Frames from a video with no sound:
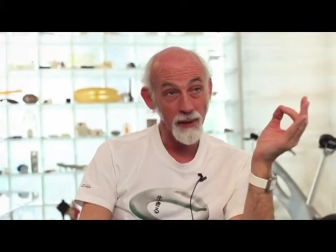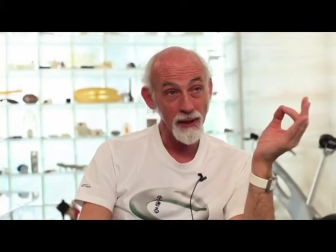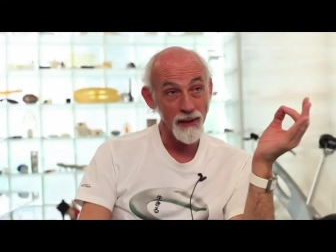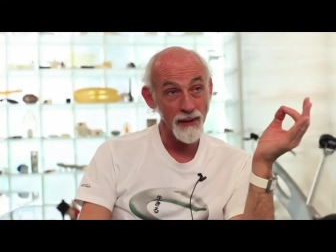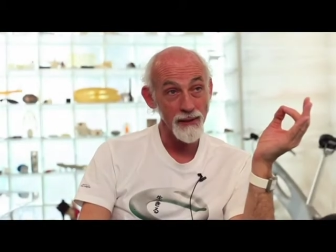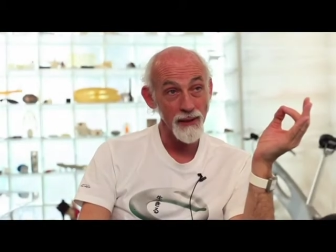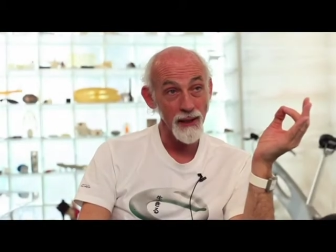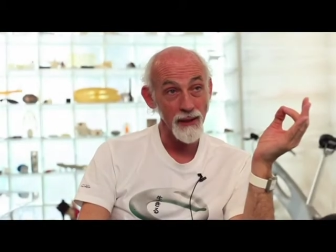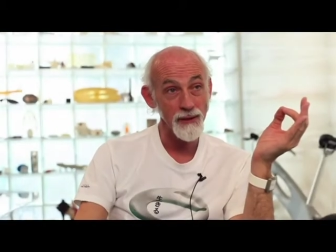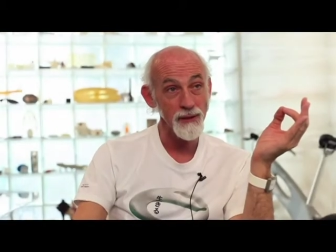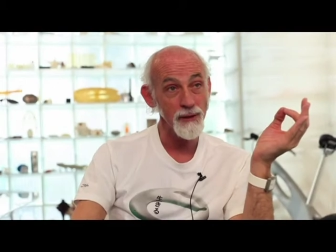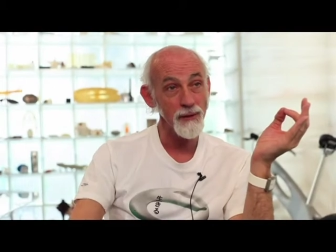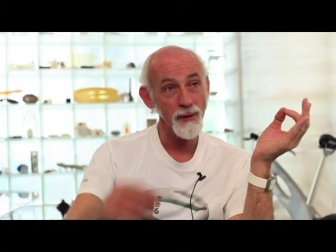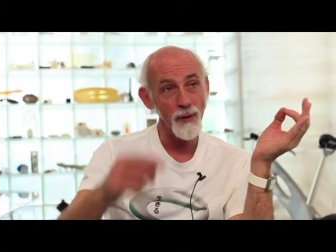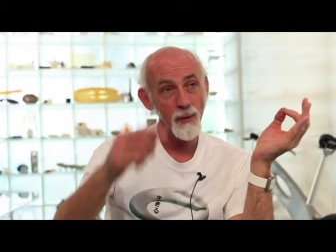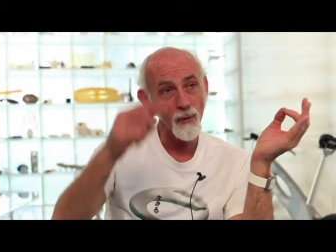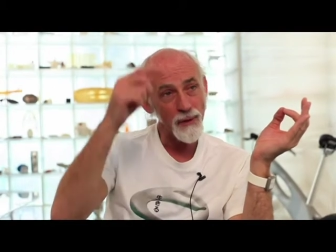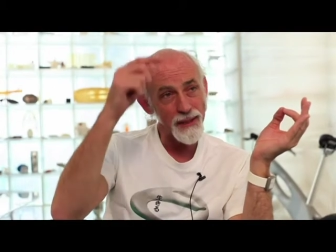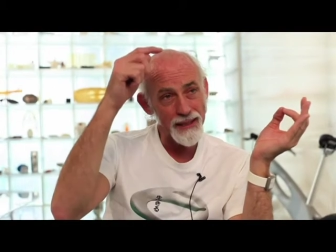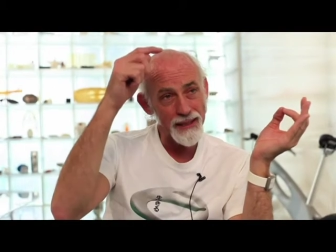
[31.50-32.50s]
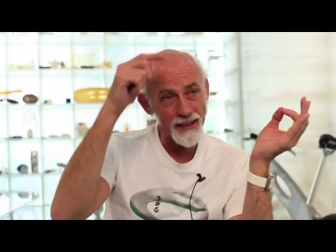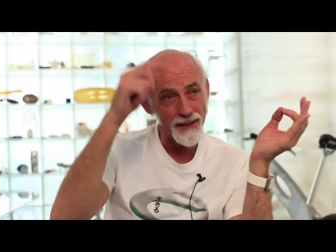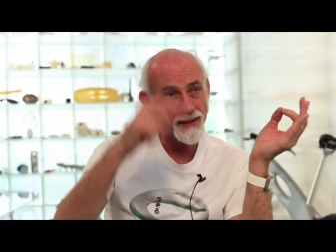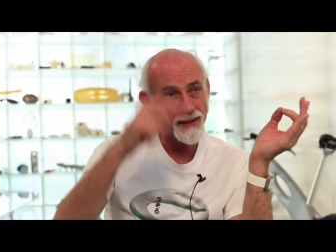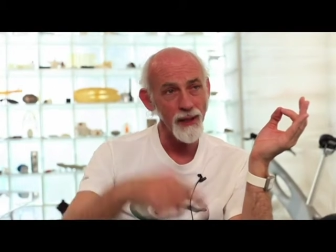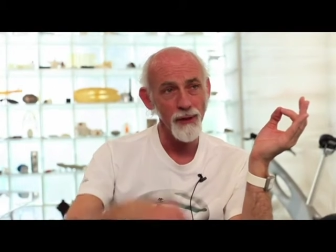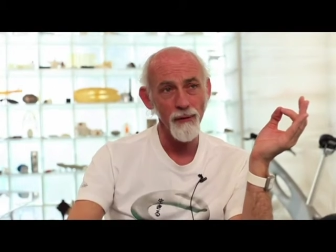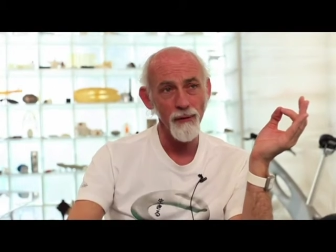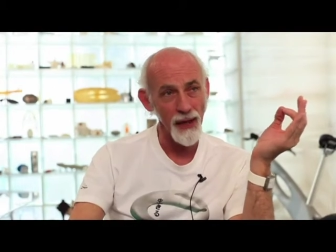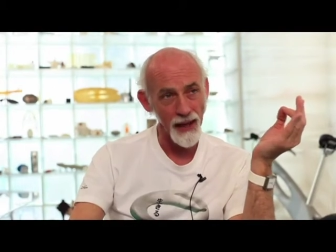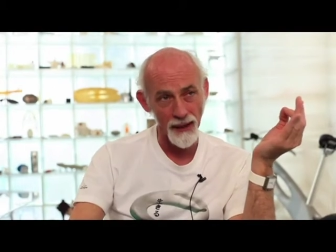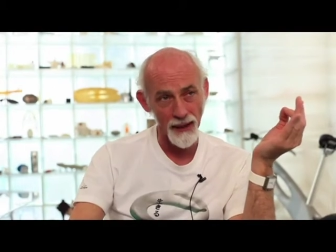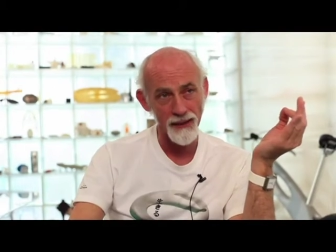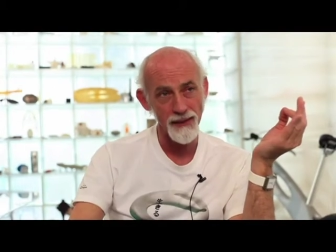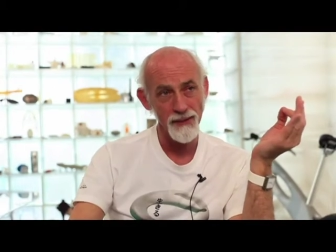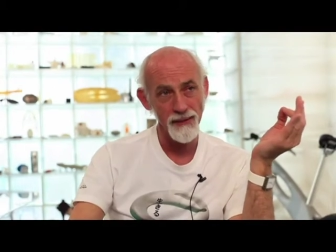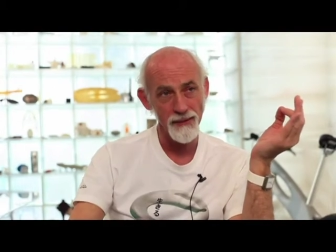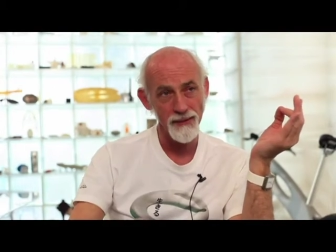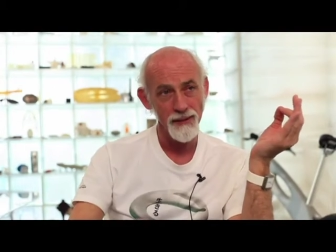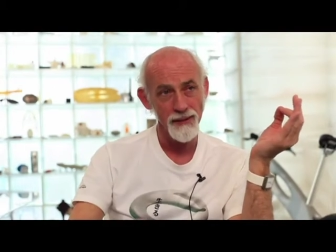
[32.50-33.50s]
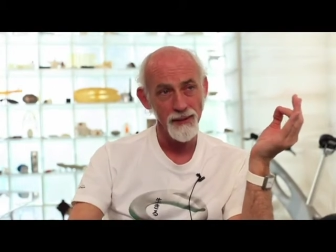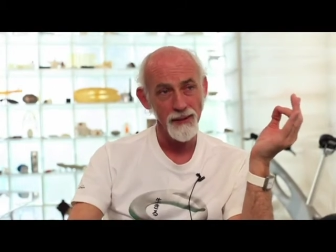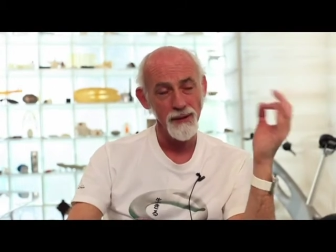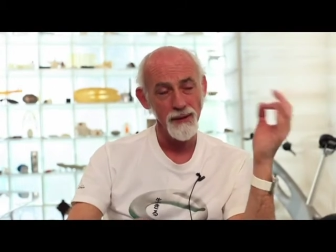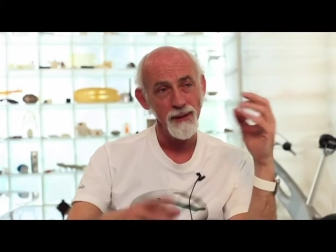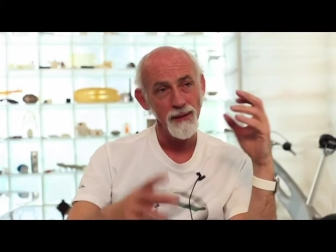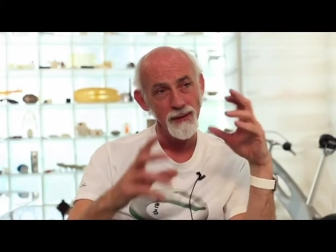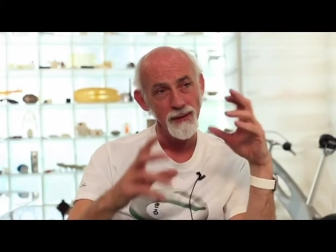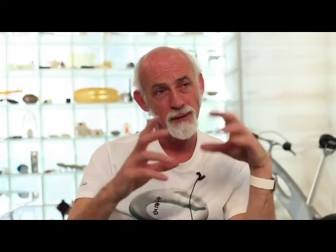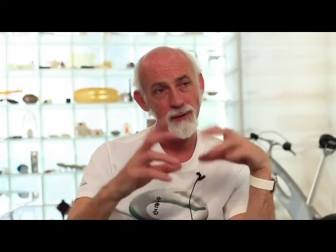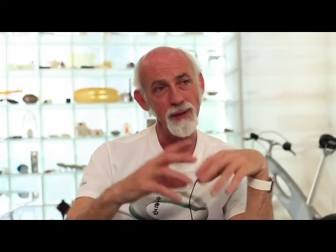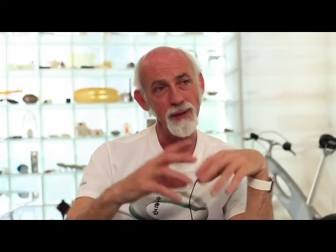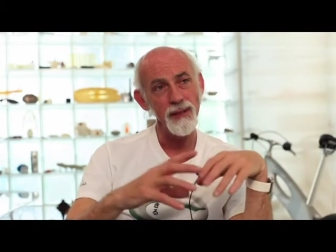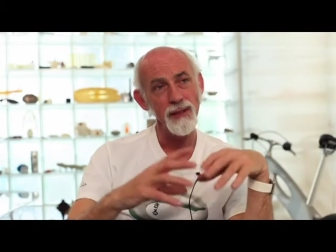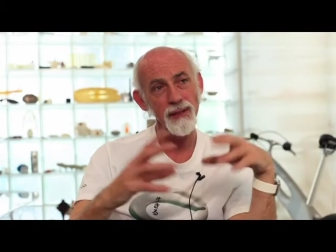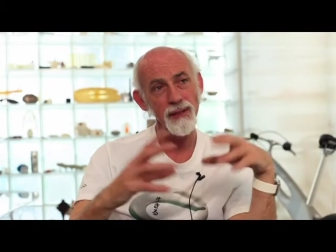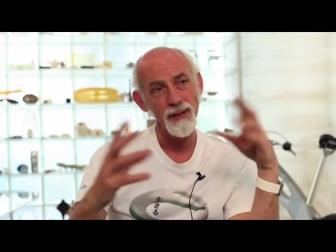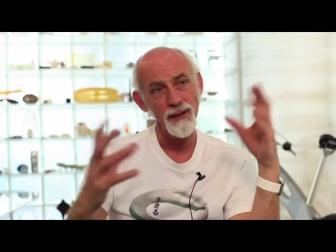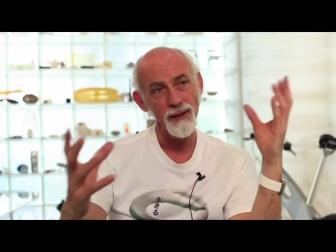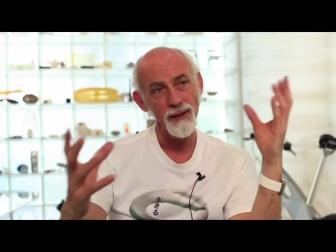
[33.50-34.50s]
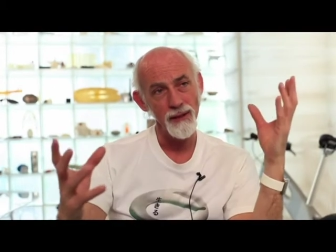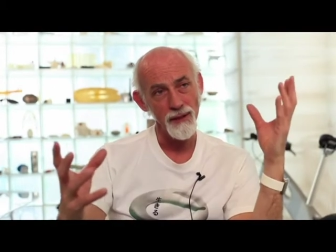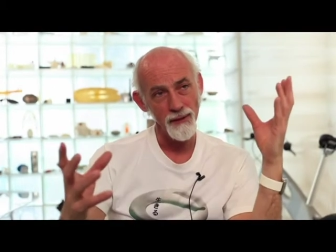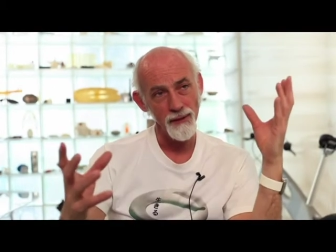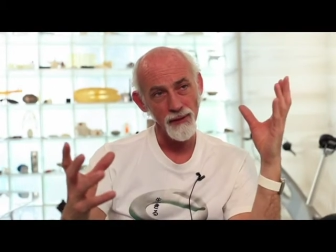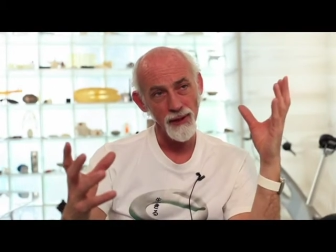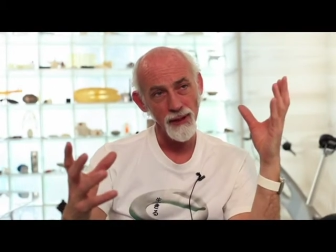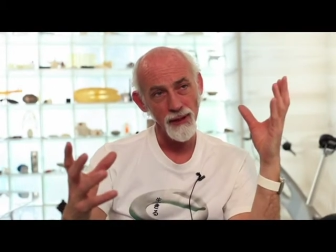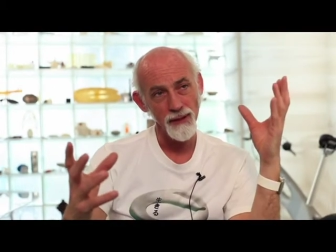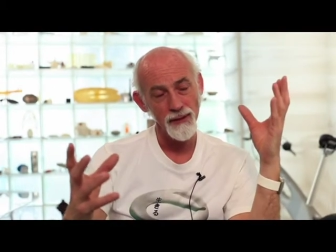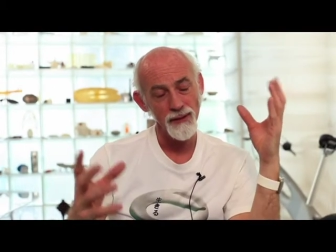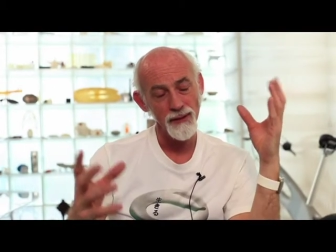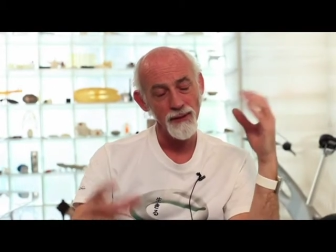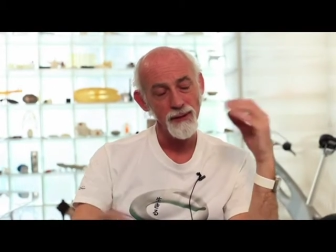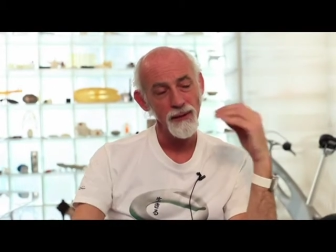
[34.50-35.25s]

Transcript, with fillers: intense, so you don't need it direct, you need it indirect.